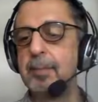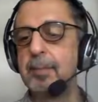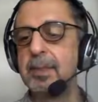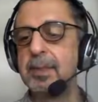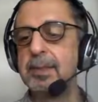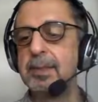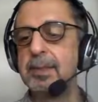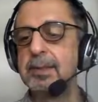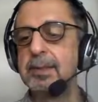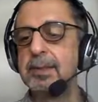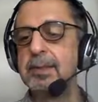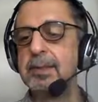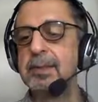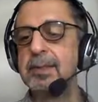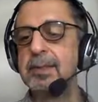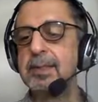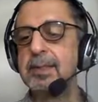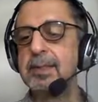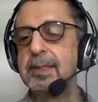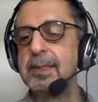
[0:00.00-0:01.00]
is
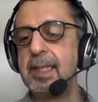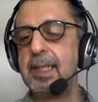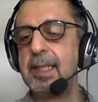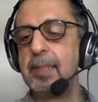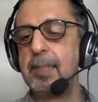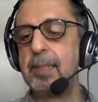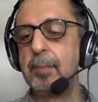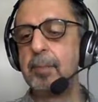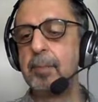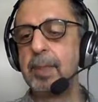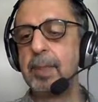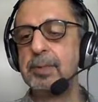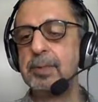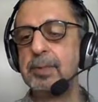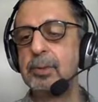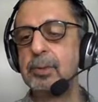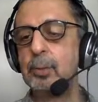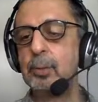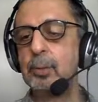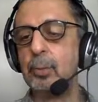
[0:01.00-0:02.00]
16 plus
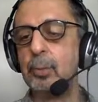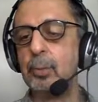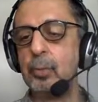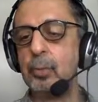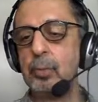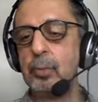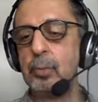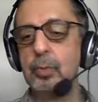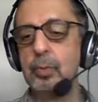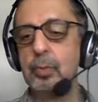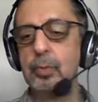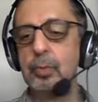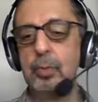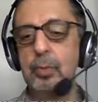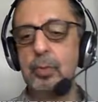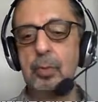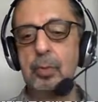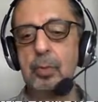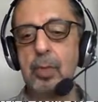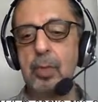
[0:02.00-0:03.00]
2,
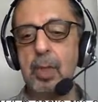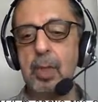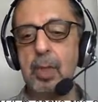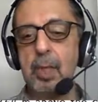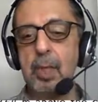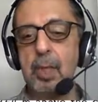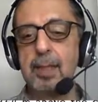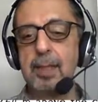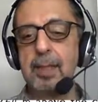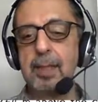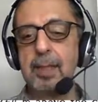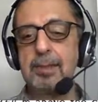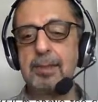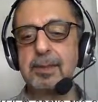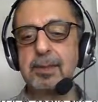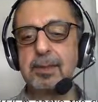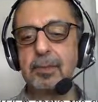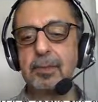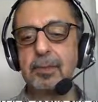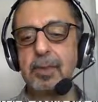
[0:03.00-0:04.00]
that is
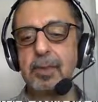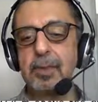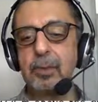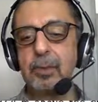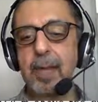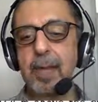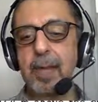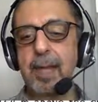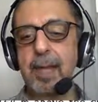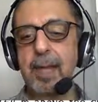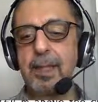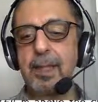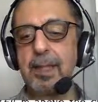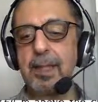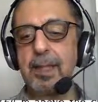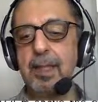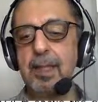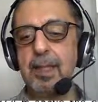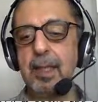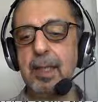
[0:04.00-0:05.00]
equal to
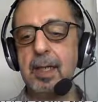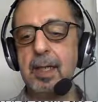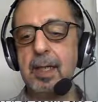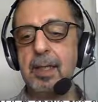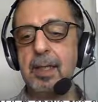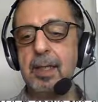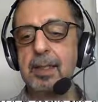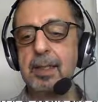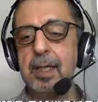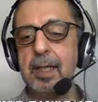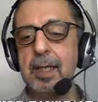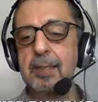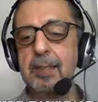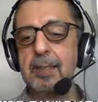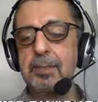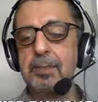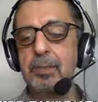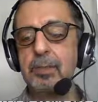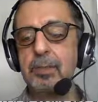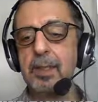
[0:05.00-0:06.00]
18
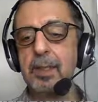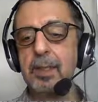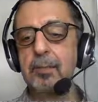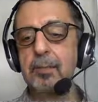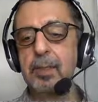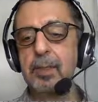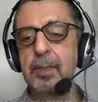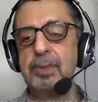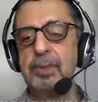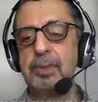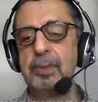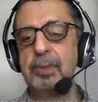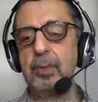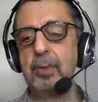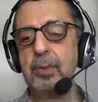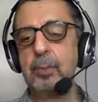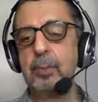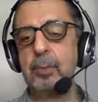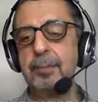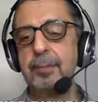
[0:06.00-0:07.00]
times
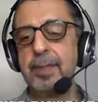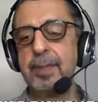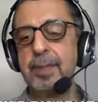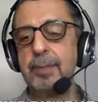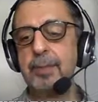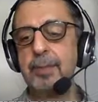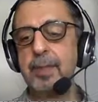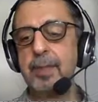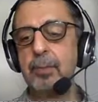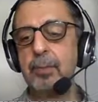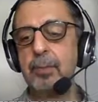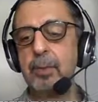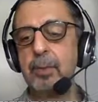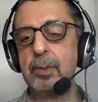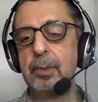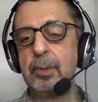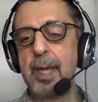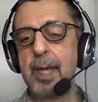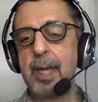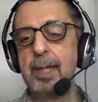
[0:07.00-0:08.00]
1.025 equal to
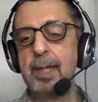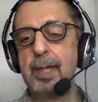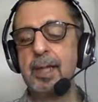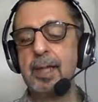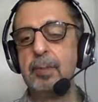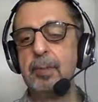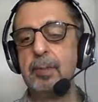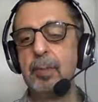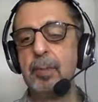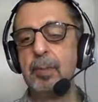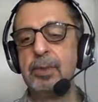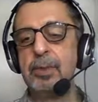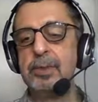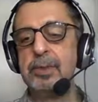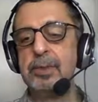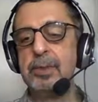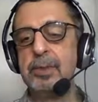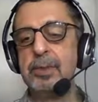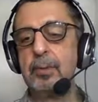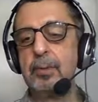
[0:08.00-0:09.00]

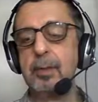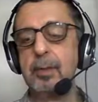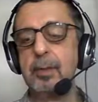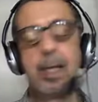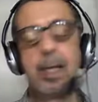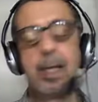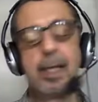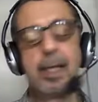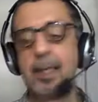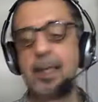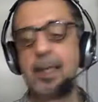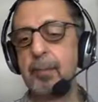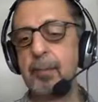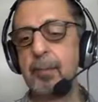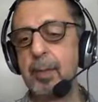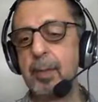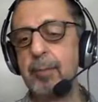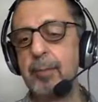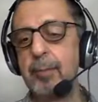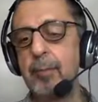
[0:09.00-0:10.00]

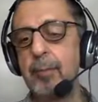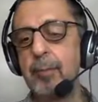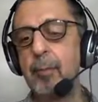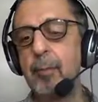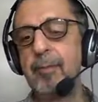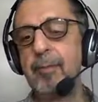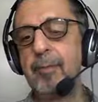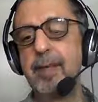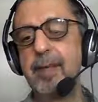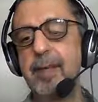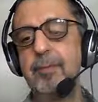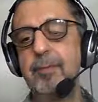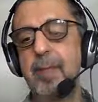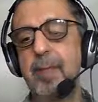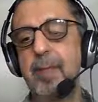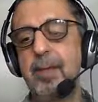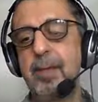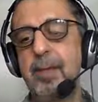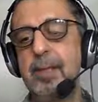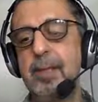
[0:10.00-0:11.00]
18.45
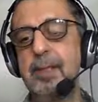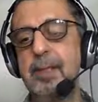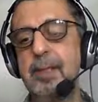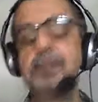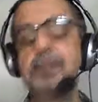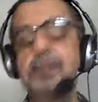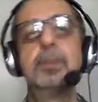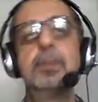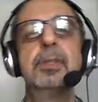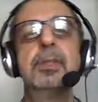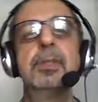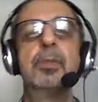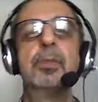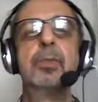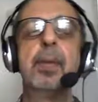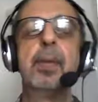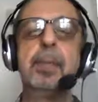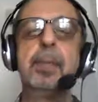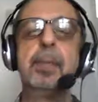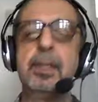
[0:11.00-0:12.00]
metric tons per square
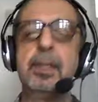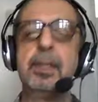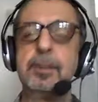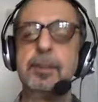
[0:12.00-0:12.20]
meter.